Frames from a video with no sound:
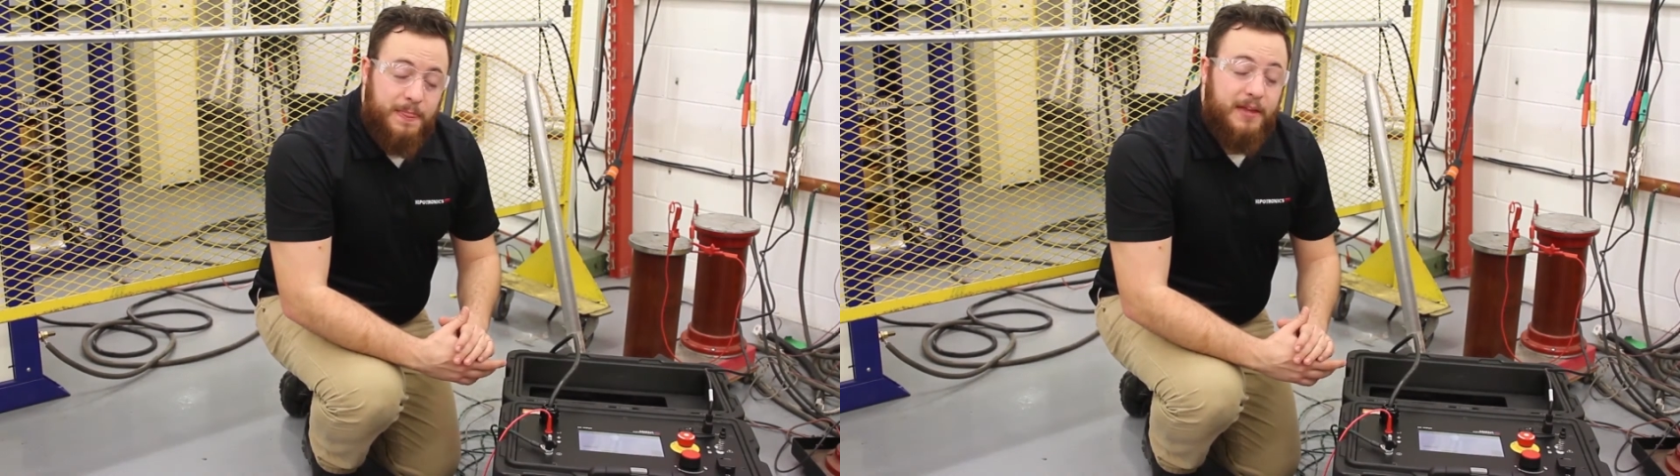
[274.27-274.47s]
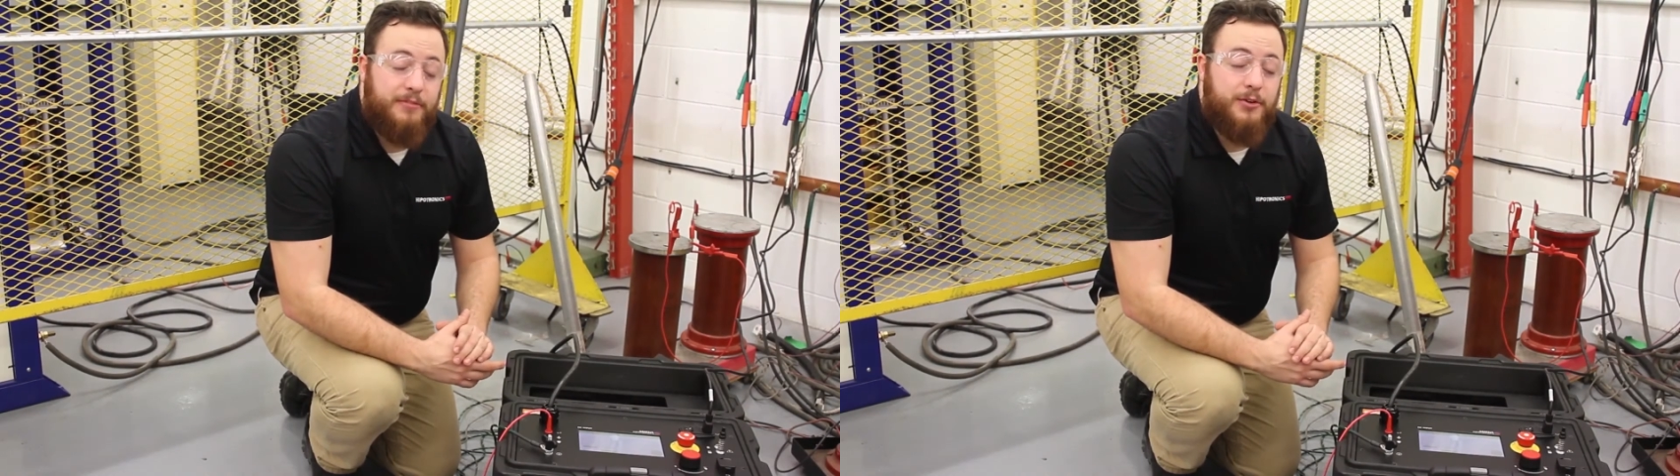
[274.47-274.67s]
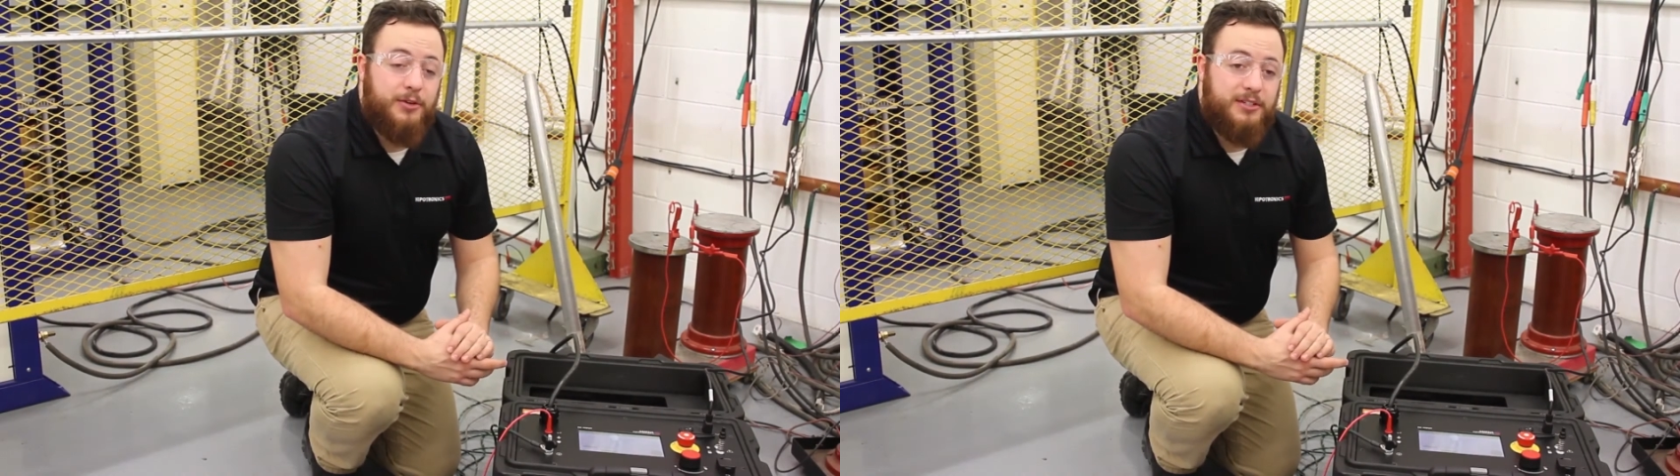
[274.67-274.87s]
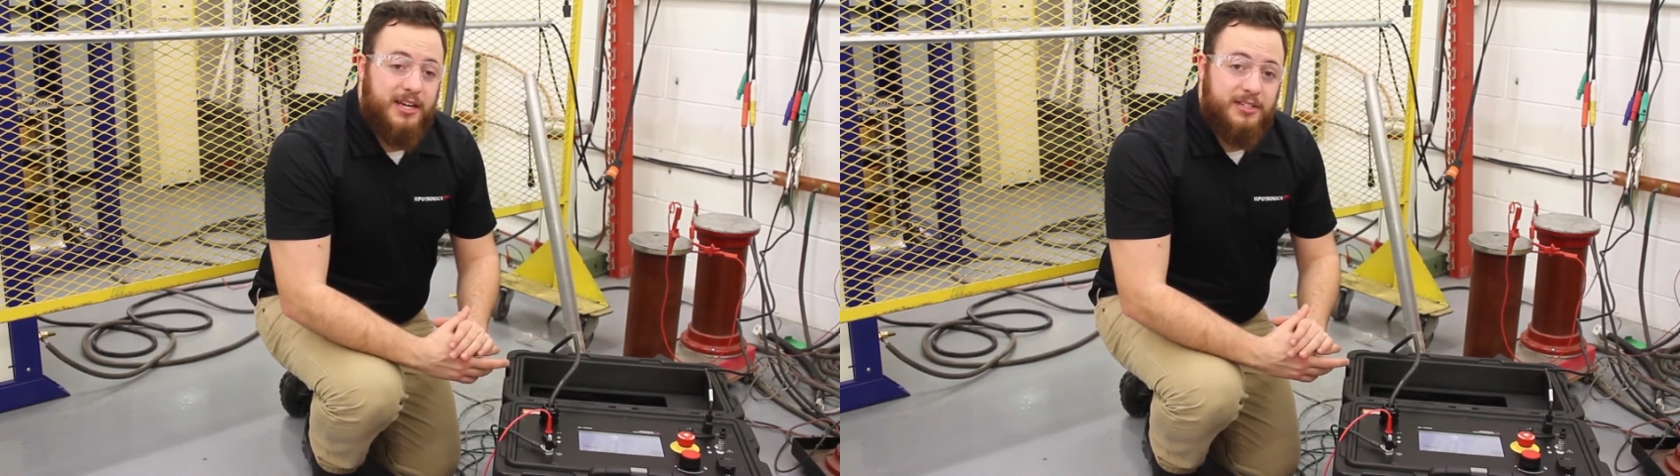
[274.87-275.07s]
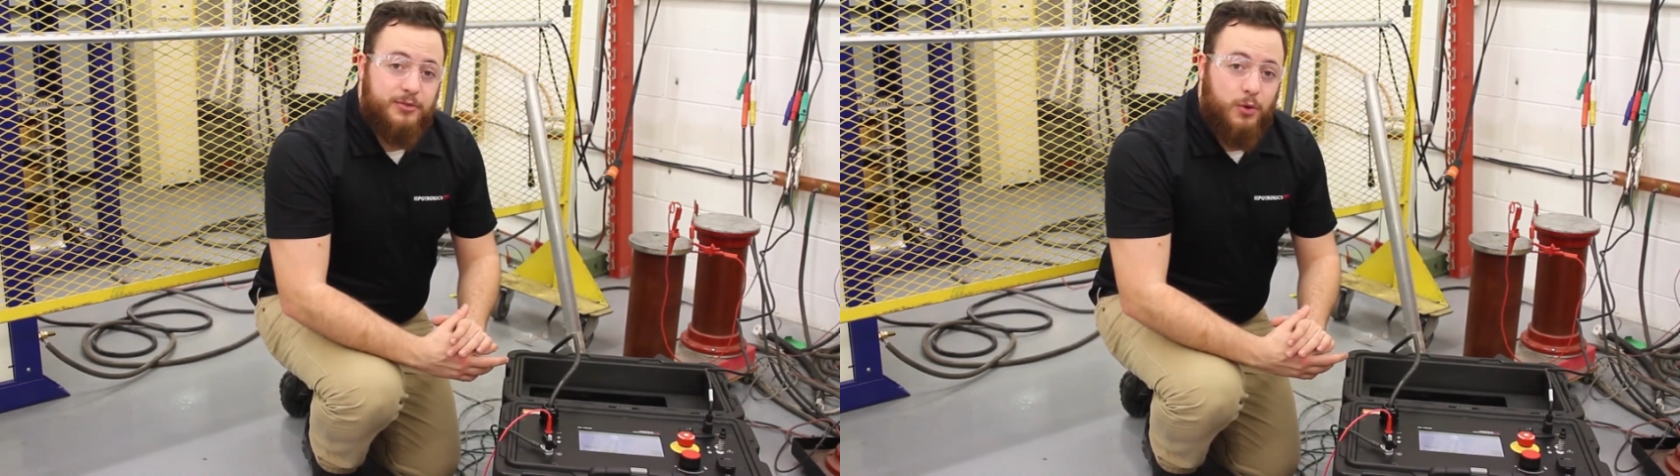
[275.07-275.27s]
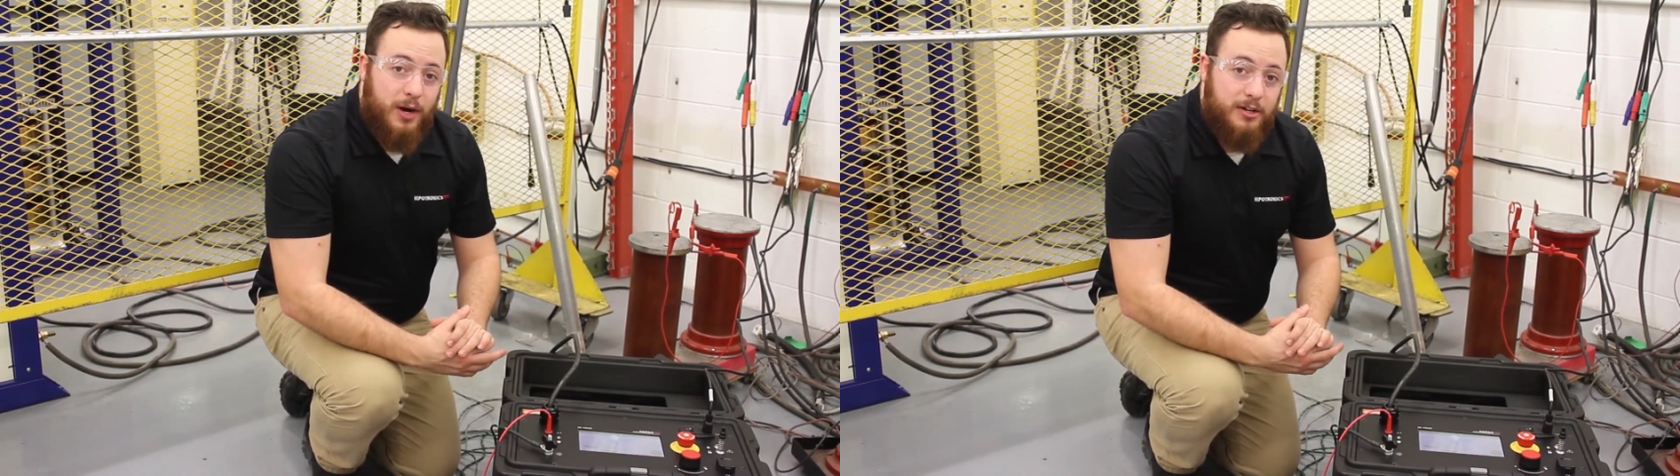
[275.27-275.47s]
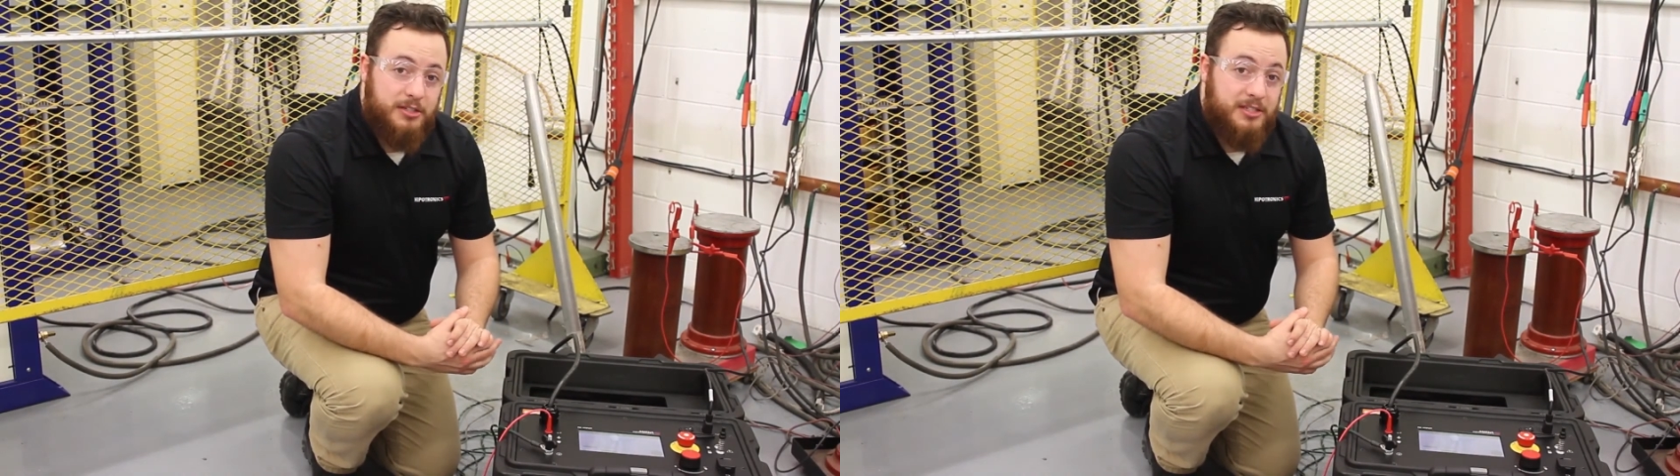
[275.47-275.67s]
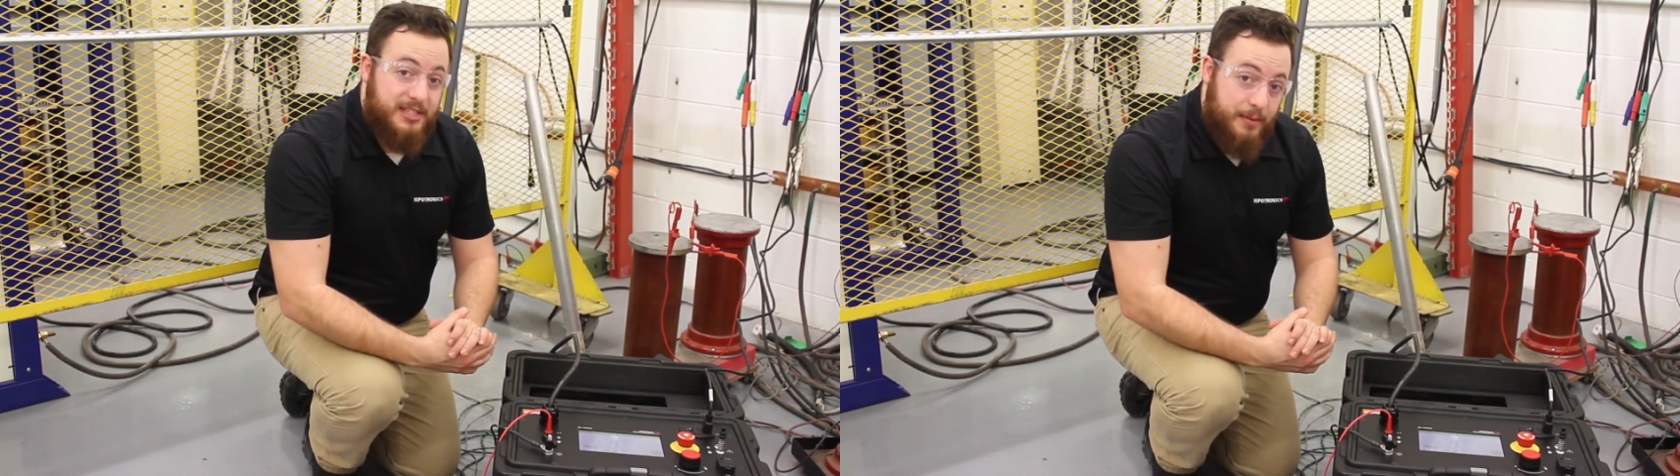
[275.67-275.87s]
if your test requires
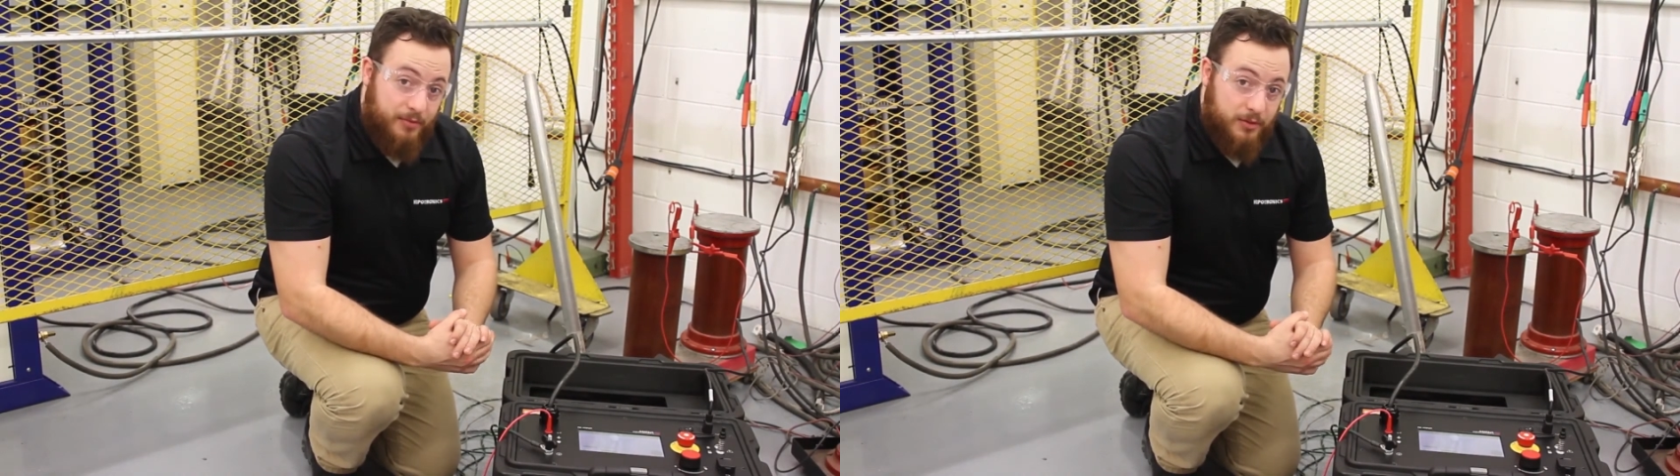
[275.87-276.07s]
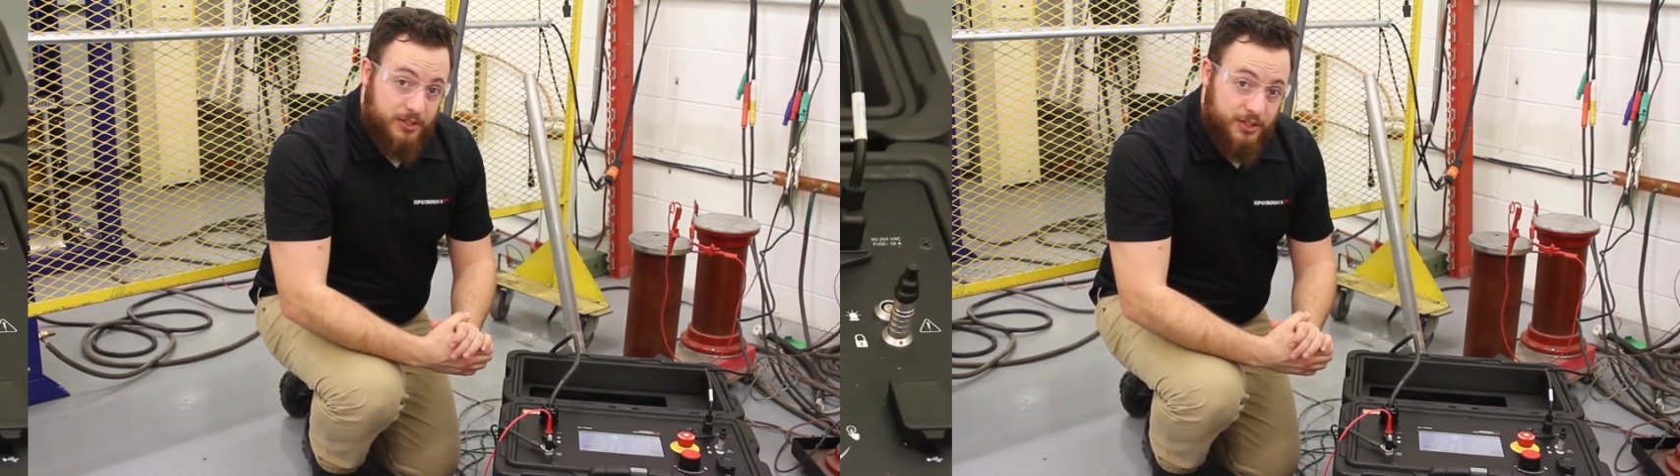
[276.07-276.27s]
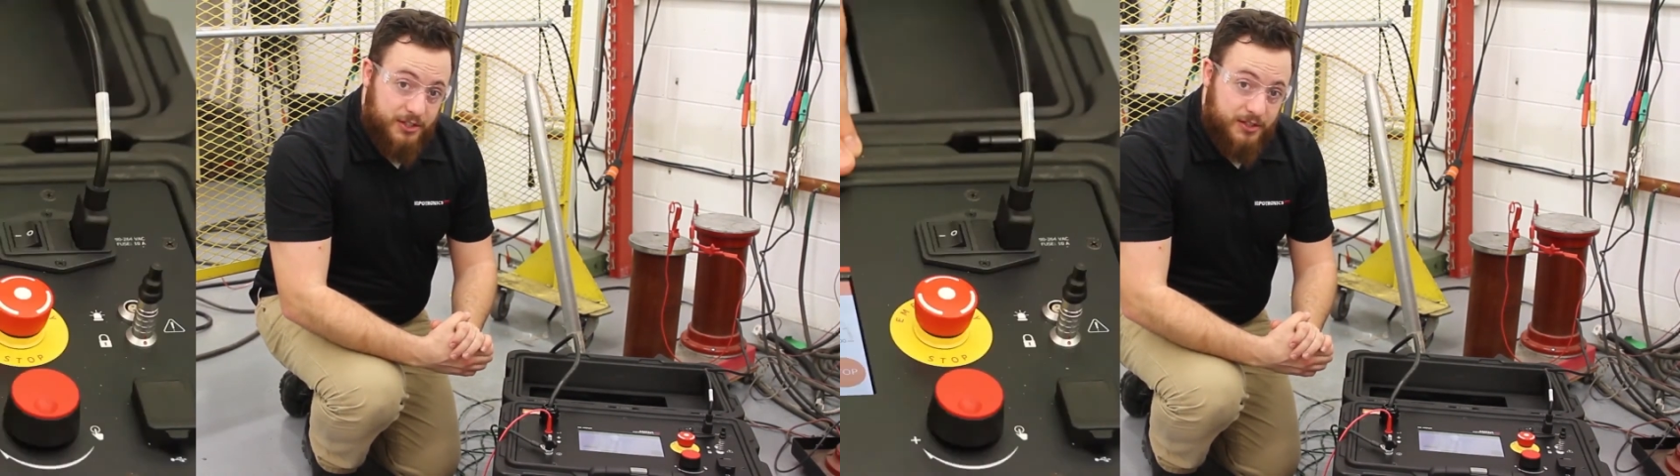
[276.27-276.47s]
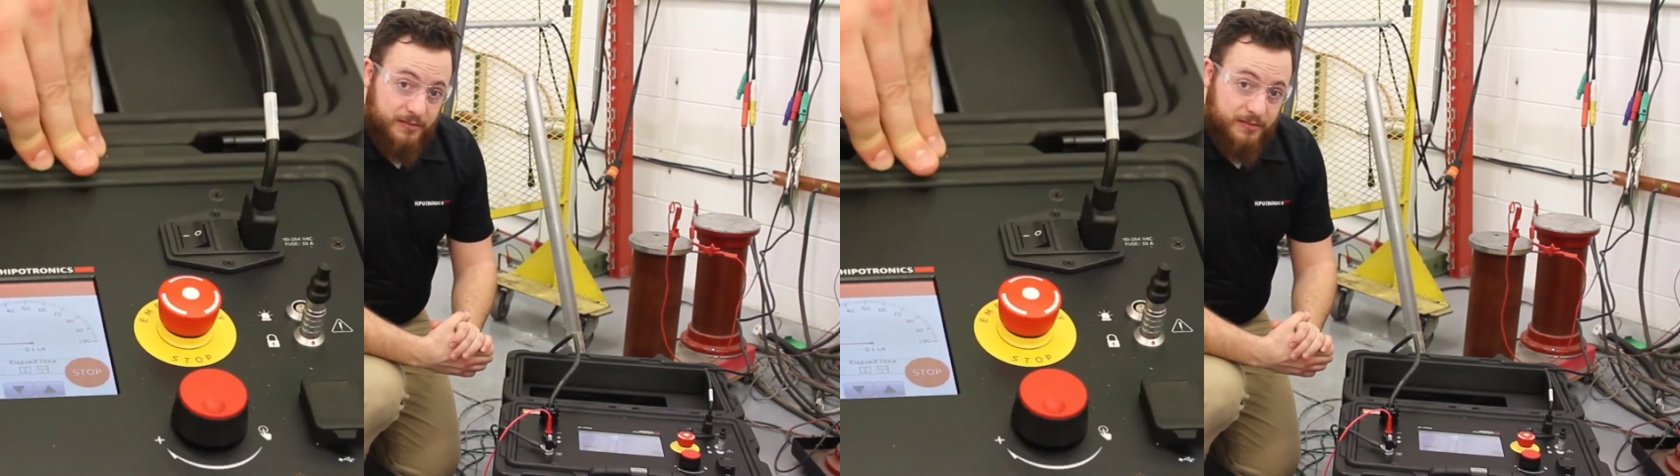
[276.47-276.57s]
step voltages.